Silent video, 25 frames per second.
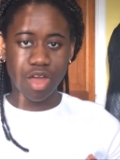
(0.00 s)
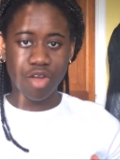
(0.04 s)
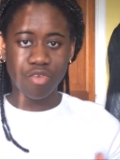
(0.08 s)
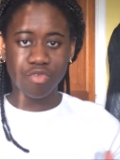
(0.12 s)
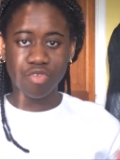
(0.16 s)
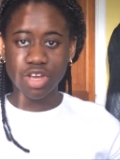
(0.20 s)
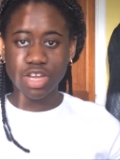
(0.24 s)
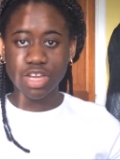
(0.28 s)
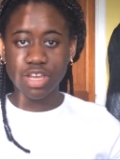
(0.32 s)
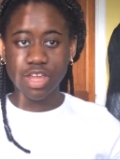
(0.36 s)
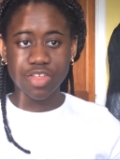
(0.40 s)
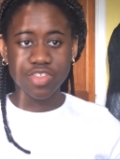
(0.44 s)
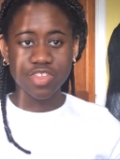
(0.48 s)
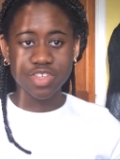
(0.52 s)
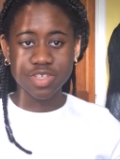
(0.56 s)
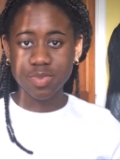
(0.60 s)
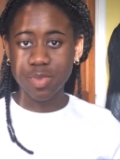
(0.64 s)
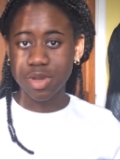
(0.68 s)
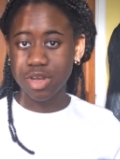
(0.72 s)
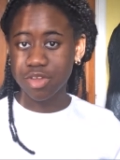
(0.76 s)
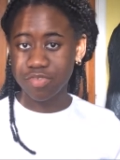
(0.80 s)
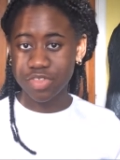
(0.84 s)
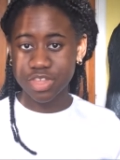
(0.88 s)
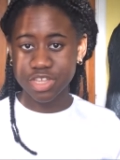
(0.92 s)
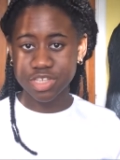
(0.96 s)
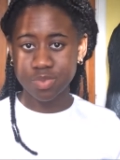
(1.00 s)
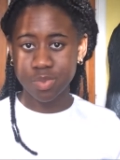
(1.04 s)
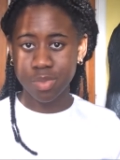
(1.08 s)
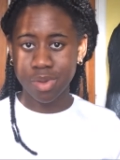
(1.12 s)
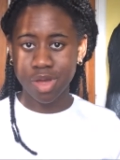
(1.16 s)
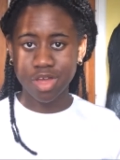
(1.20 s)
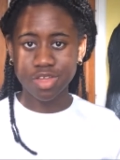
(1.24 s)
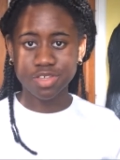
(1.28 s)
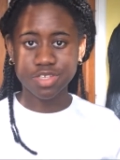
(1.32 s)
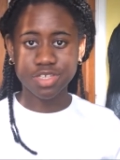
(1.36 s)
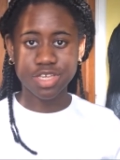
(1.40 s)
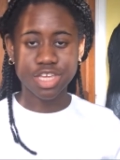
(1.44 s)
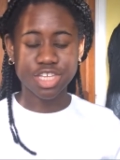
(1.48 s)
I really like the smell of this
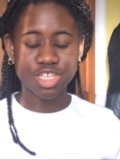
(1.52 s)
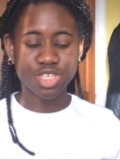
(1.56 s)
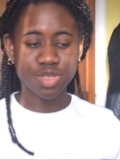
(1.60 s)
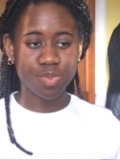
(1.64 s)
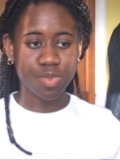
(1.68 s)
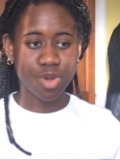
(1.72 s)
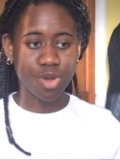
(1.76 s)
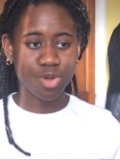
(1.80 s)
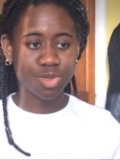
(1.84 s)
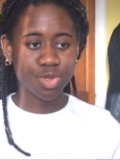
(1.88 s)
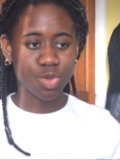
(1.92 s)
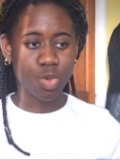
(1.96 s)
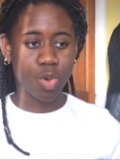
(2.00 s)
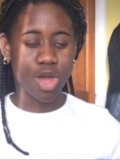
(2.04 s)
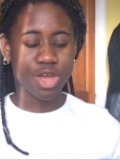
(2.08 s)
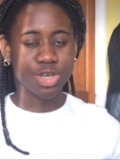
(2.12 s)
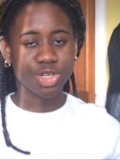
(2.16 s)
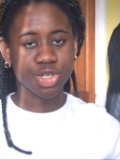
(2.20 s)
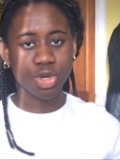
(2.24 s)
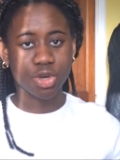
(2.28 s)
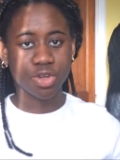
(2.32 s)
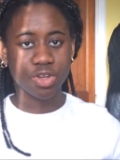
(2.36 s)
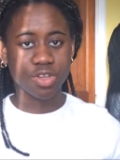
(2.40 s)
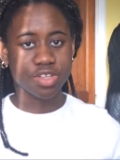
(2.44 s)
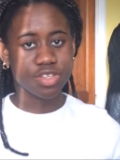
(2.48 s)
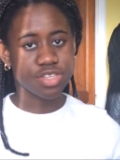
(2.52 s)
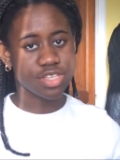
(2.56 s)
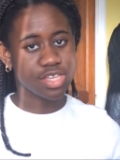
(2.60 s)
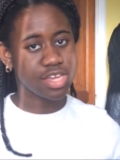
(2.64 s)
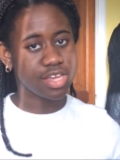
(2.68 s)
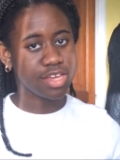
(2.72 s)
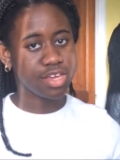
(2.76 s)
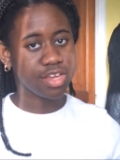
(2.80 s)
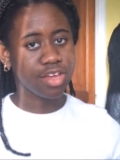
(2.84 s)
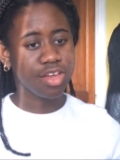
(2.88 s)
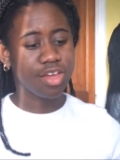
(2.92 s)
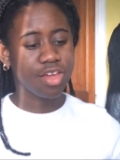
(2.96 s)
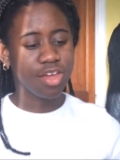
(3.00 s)
mask. It smells quite
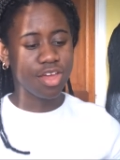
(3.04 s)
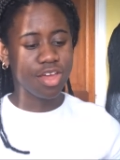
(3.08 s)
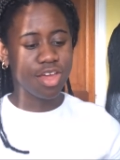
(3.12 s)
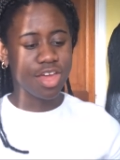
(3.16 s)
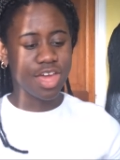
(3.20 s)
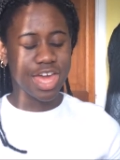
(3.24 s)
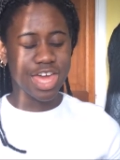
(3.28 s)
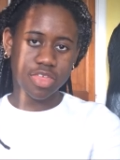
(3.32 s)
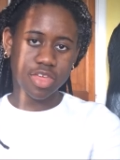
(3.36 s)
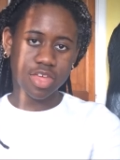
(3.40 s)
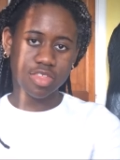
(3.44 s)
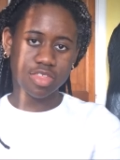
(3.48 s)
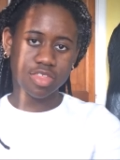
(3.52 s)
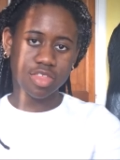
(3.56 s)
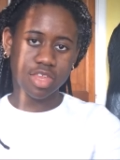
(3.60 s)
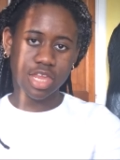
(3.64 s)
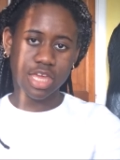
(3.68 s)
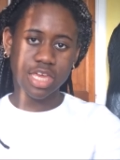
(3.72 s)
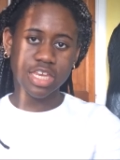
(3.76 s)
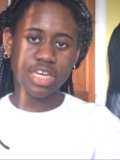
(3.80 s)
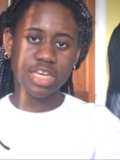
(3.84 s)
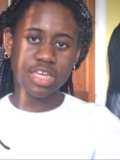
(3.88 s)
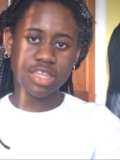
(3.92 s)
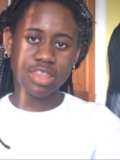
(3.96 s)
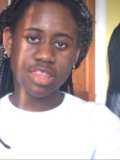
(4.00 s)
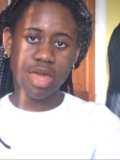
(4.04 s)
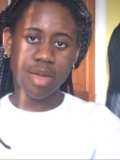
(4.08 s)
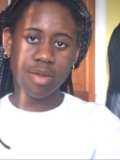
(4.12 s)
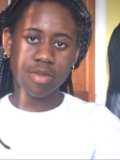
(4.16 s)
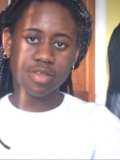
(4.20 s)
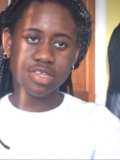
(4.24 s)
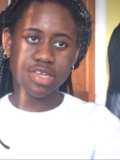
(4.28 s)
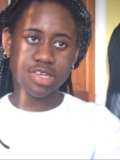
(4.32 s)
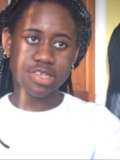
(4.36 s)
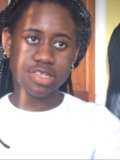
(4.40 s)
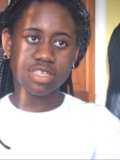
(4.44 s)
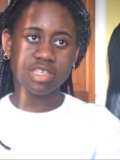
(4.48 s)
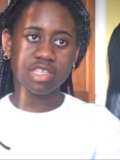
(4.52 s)
chocolatey. I think the lady that
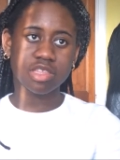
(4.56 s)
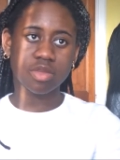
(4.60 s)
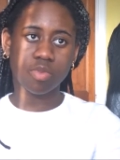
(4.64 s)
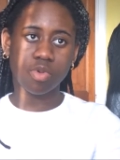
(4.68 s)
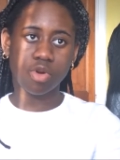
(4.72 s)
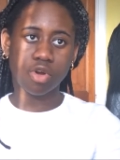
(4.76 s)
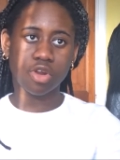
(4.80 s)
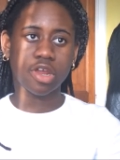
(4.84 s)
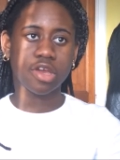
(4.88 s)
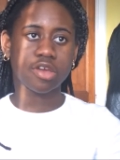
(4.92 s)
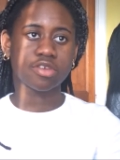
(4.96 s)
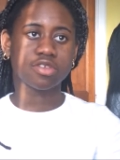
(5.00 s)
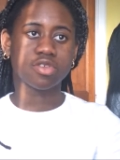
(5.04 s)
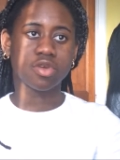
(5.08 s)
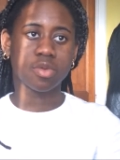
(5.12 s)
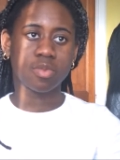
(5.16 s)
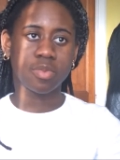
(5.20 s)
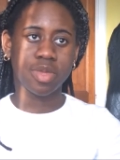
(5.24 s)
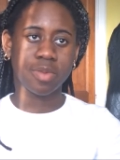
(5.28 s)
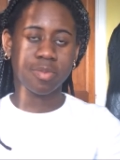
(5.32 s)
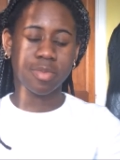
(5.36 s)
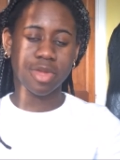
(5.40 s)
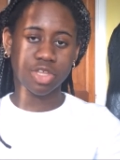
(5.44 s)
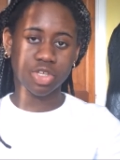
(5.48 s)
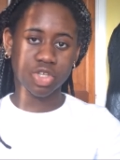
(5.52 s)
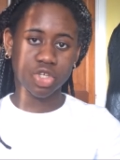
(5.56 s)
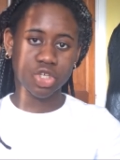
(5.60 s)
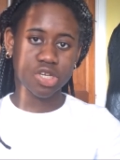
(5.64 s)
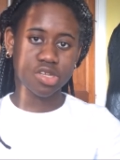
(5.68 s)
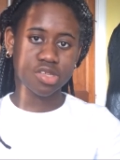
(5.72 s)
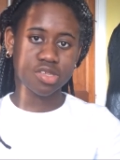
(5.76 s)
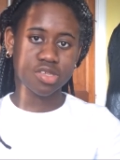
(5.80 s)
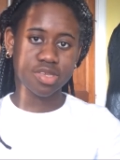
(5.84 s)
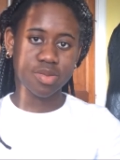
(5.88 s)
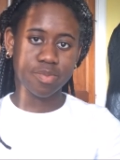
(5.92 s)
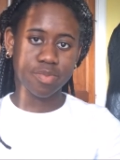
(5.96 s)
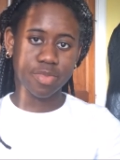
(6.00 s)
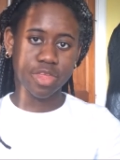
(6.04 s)
tested the products on me
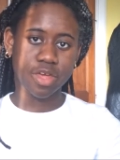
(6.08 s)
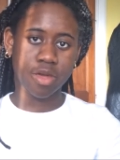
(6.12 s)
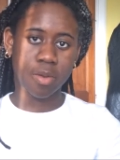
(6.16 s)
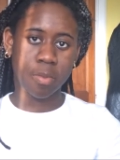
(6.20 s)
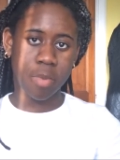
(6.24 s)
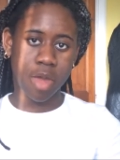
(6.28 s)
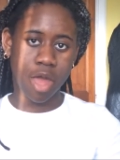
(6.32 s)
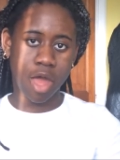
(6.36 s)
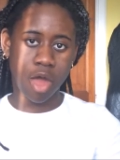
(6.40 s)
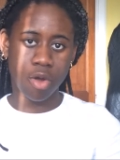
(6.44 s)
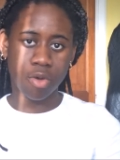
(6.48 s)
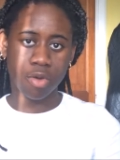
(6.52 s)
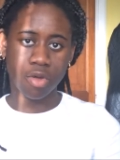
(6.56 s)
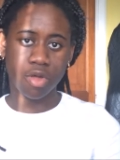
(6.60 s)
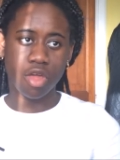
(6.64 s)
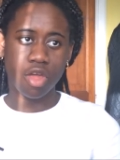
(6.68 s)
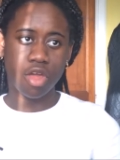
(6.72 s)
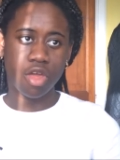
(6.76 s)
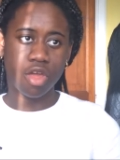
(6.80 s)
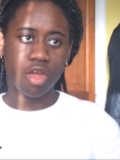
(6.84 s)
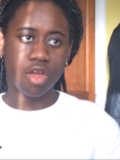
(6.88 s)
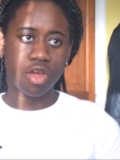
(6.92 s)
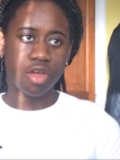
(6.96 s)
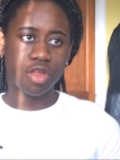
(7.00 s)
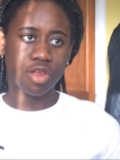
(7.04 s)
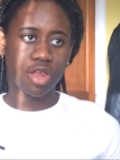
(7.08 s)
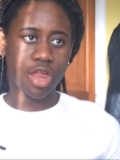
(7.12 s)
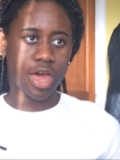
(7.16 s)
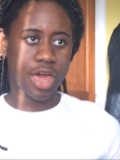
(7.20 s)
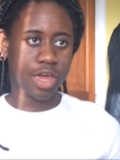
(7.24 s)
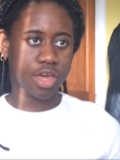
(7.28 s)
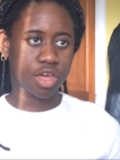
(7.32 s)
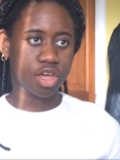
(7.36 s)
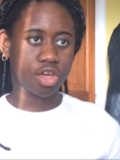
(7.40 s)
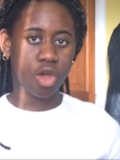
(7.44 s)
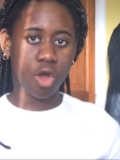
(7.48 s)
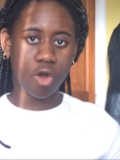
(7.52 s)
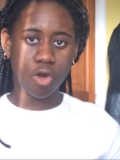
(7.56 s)
mentioned something about
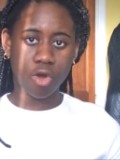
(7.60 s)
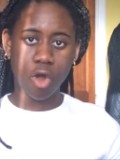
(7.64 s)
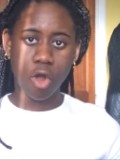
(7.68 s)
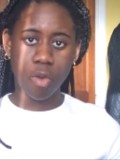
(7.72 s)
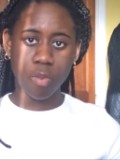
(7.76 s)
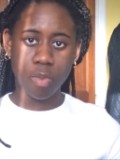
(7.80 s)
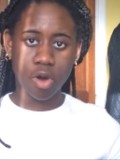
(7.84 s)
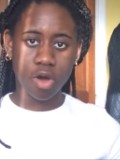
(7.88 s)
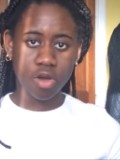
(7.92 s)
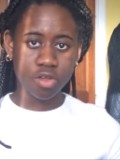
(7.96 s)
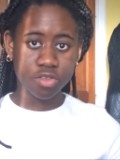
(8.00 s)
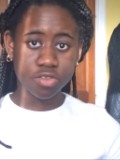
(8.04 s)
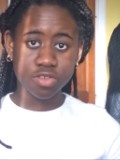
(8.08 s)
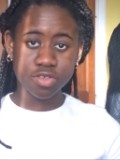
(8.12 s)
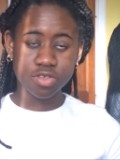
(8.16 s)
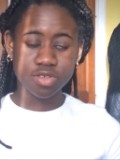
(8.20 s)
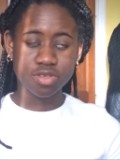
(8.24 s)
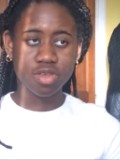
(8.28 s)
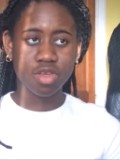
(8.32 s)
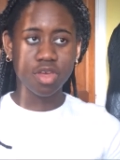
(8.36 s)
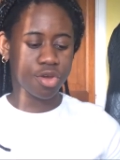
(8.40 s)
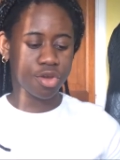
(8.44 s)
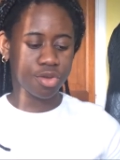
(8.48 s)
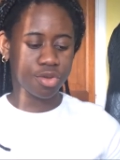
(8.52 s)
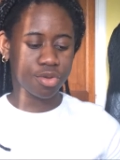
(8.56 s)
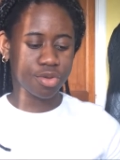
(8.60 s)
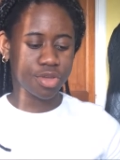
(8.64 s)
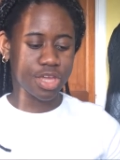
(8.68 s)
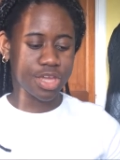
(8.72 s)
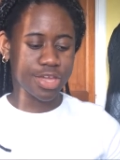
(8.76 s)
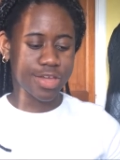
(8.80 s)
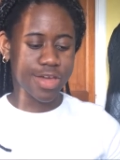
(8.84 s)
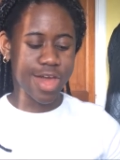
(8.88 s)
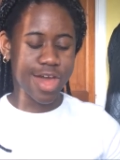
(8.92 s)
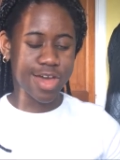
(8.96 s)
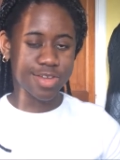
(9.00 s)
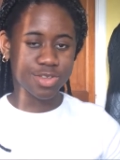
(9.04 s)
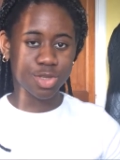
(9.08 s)
like cocoa pods, so
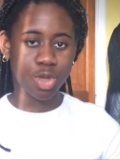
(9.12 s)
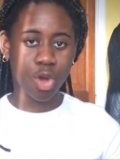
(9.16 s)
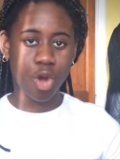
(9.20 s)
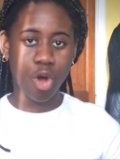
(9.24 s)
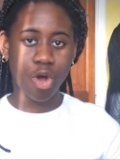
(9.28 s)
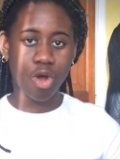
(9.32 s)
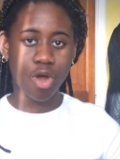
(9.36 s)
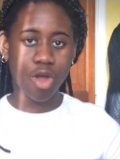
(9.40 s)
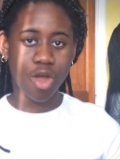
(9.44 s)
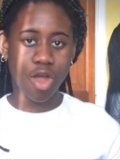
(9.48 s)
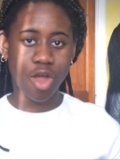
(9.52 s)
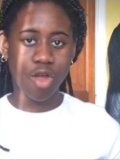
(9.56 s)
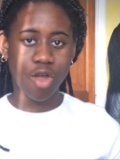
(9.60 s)
it has got